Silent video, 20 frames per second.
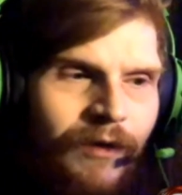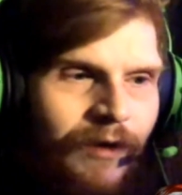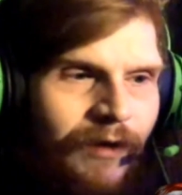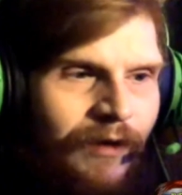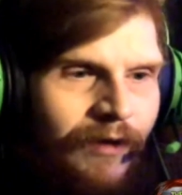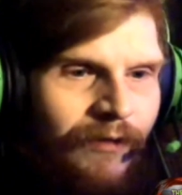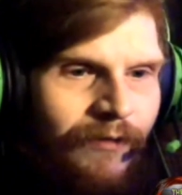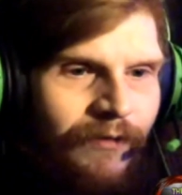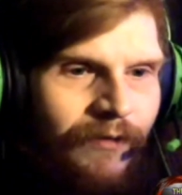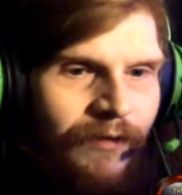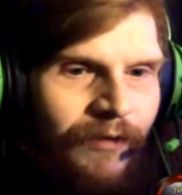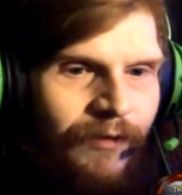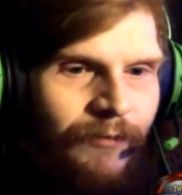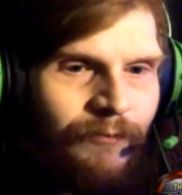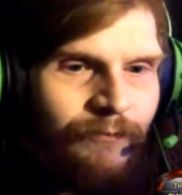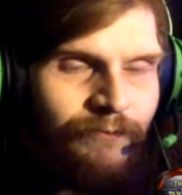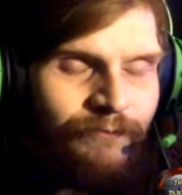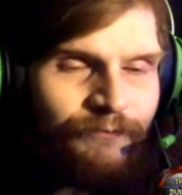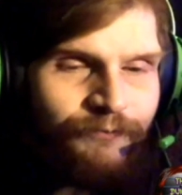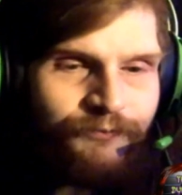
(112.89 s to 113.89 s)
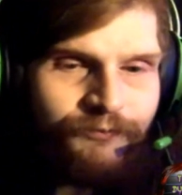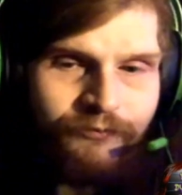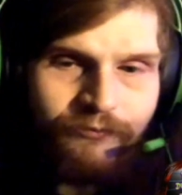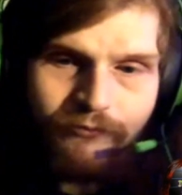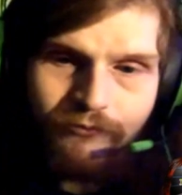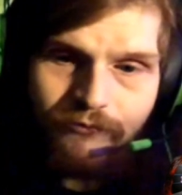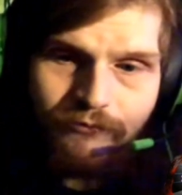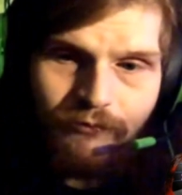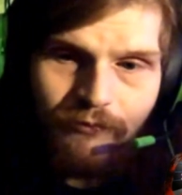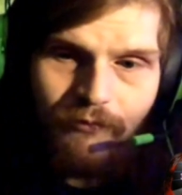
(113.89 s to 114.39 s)
And
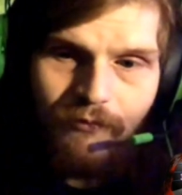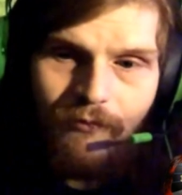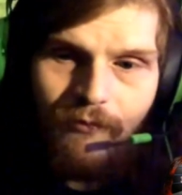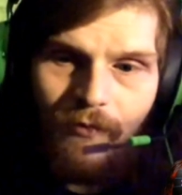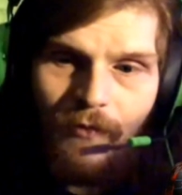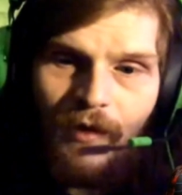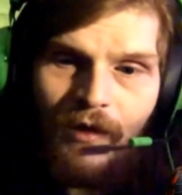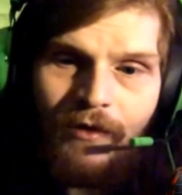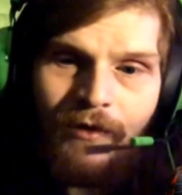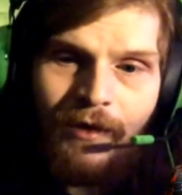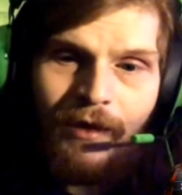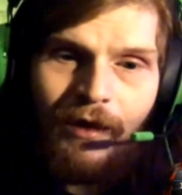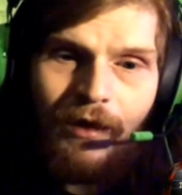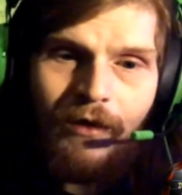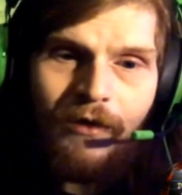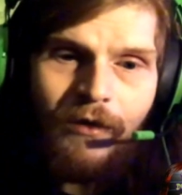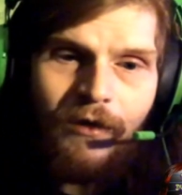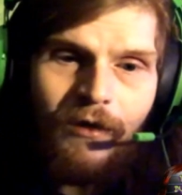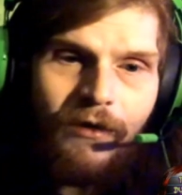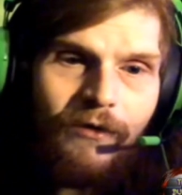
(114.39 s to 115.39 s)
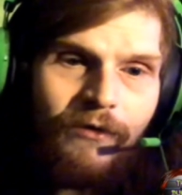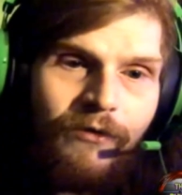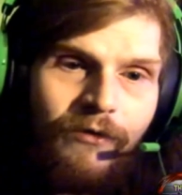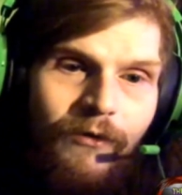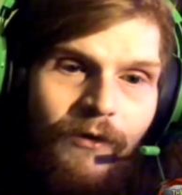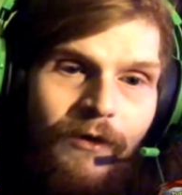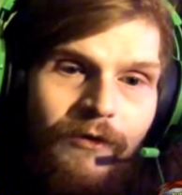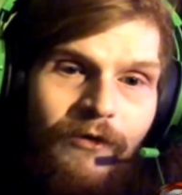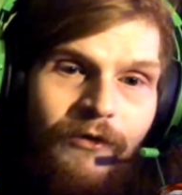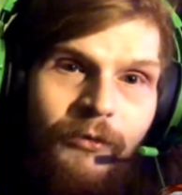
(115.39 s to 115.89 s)
yeah, so
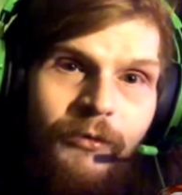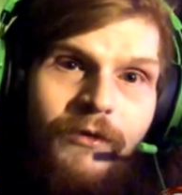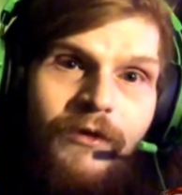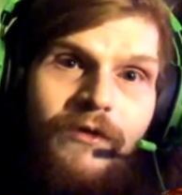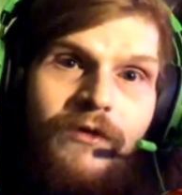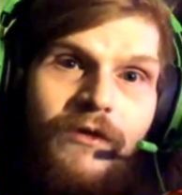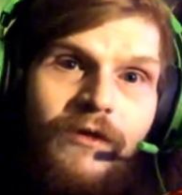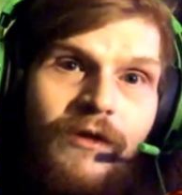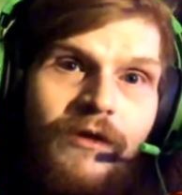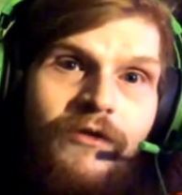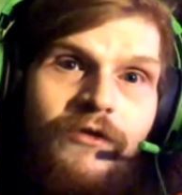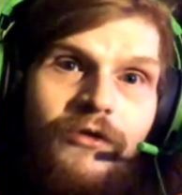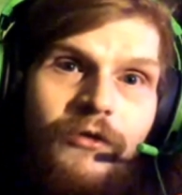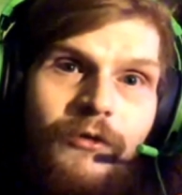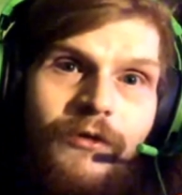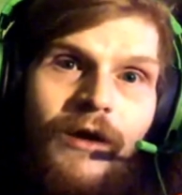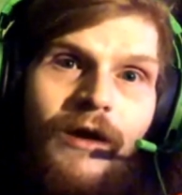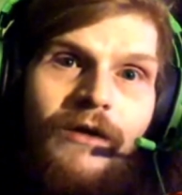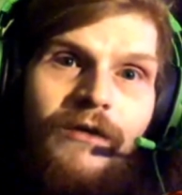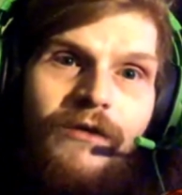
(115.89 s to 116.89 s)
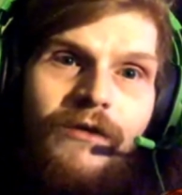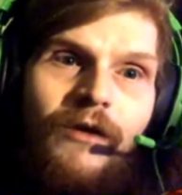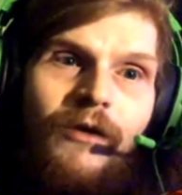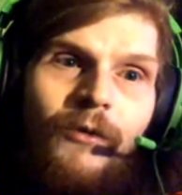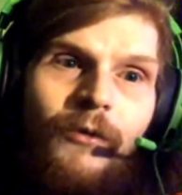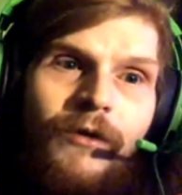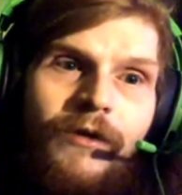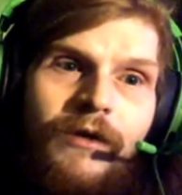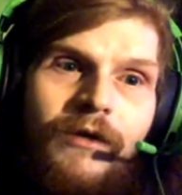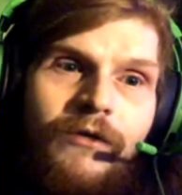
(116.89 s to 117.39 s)
I just wanted to let you guys know,
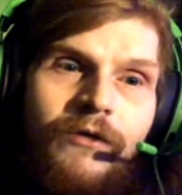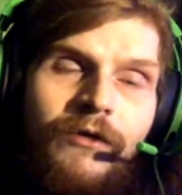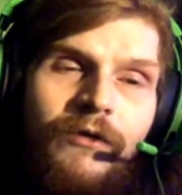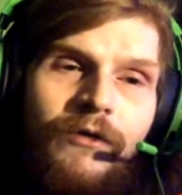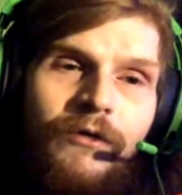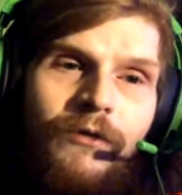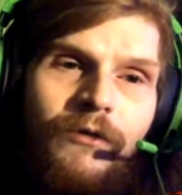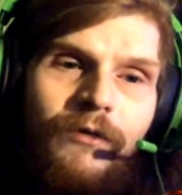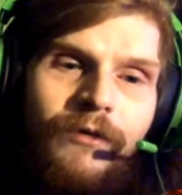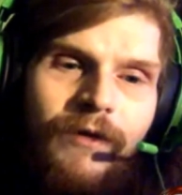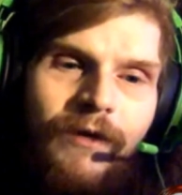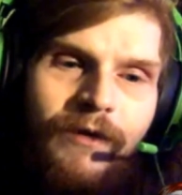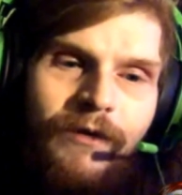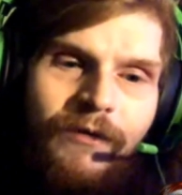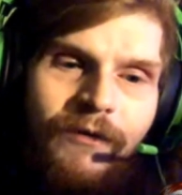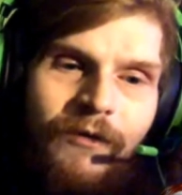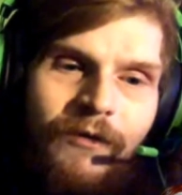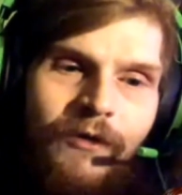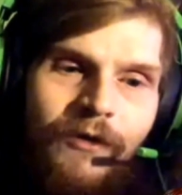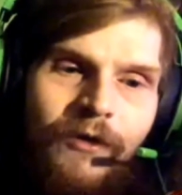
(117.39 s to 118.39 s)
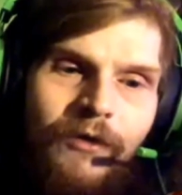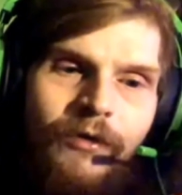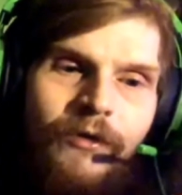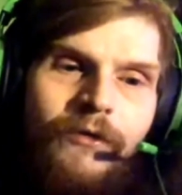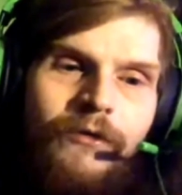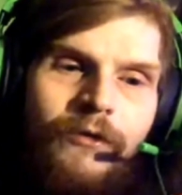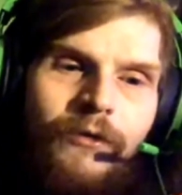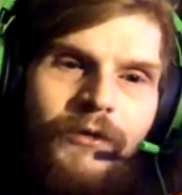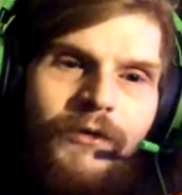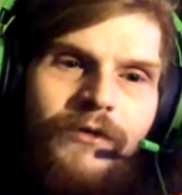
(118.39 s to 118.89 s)
Wicked Turtle, that the
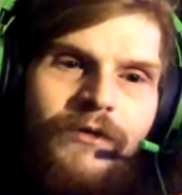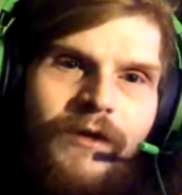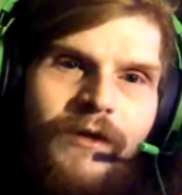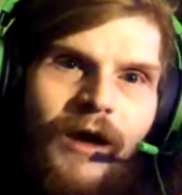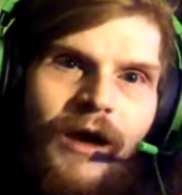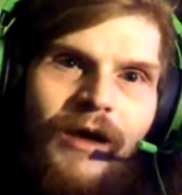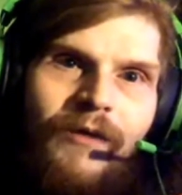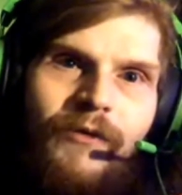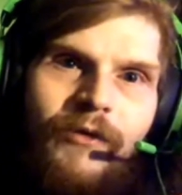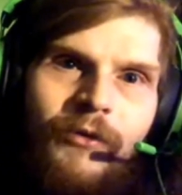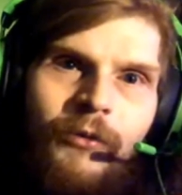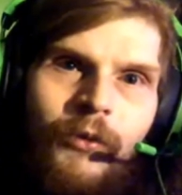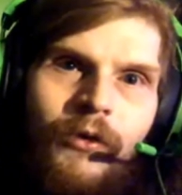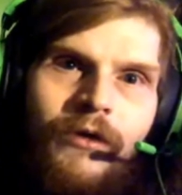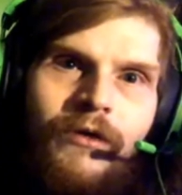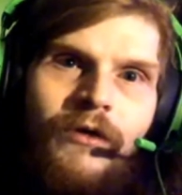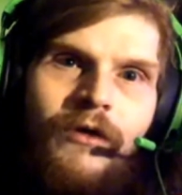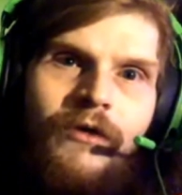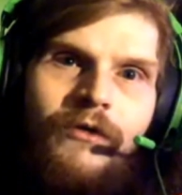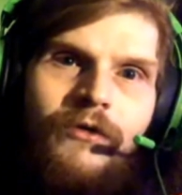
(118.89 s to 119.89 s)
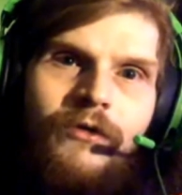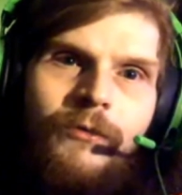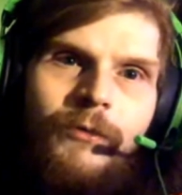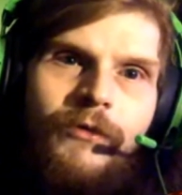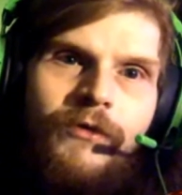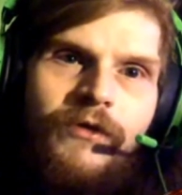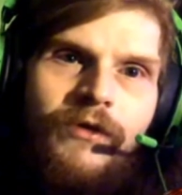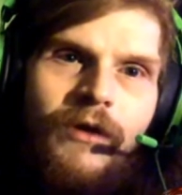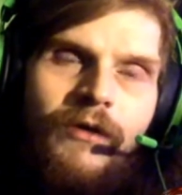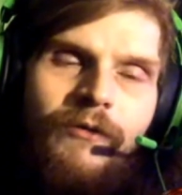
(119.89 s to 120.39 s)
Duke's Dive is
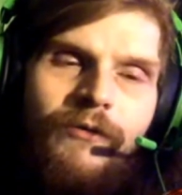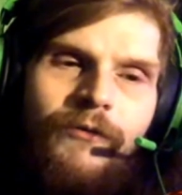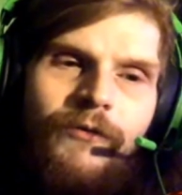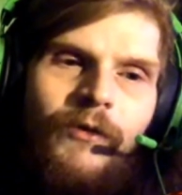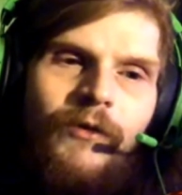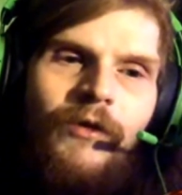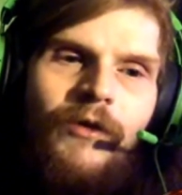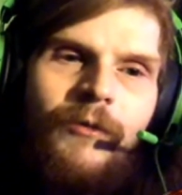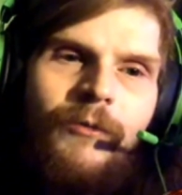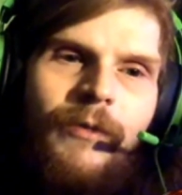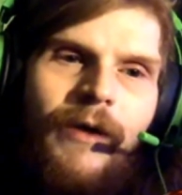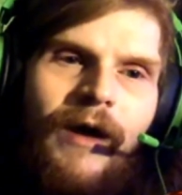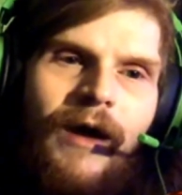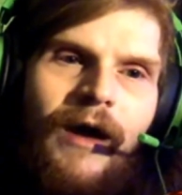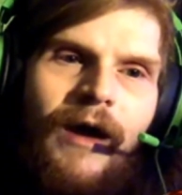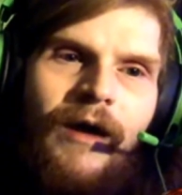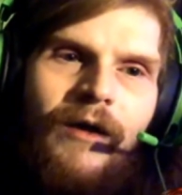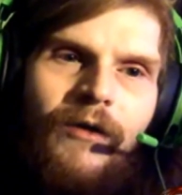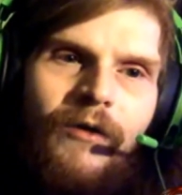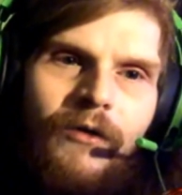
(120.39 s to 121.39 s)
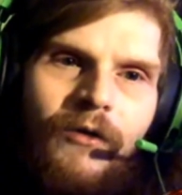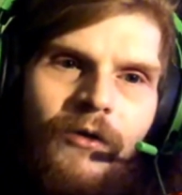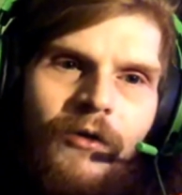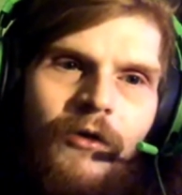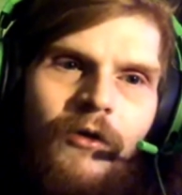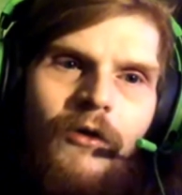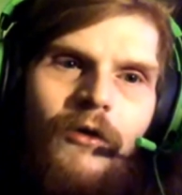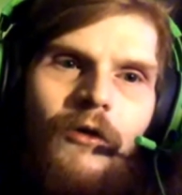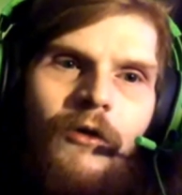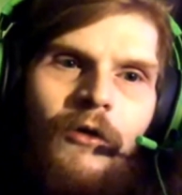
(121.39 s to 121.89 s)
100% fully back
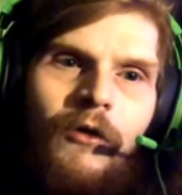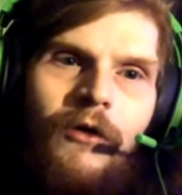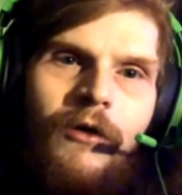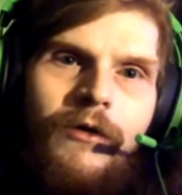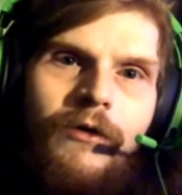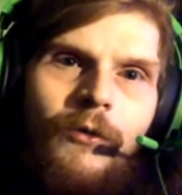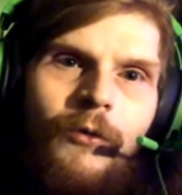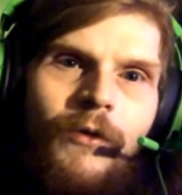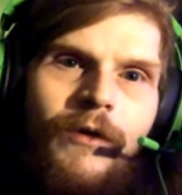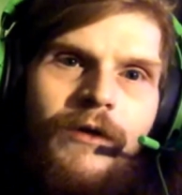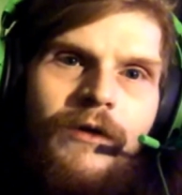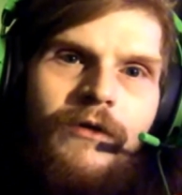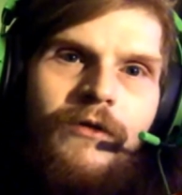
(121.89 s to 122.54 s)
on the Wicked